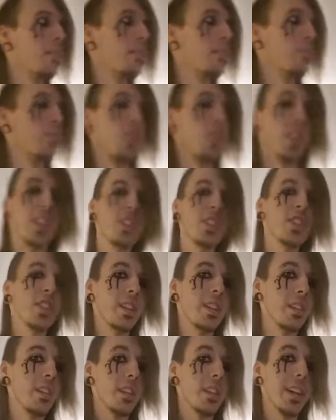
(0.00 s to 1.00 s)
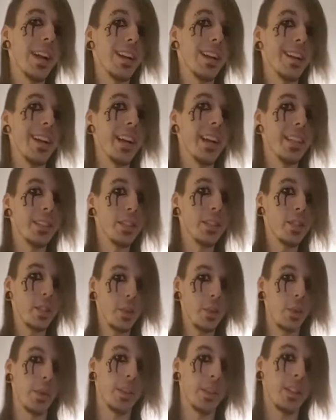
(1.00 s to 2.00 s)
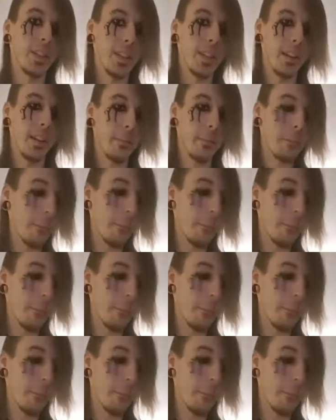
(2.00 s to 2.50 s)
Religion got nothing to do with it.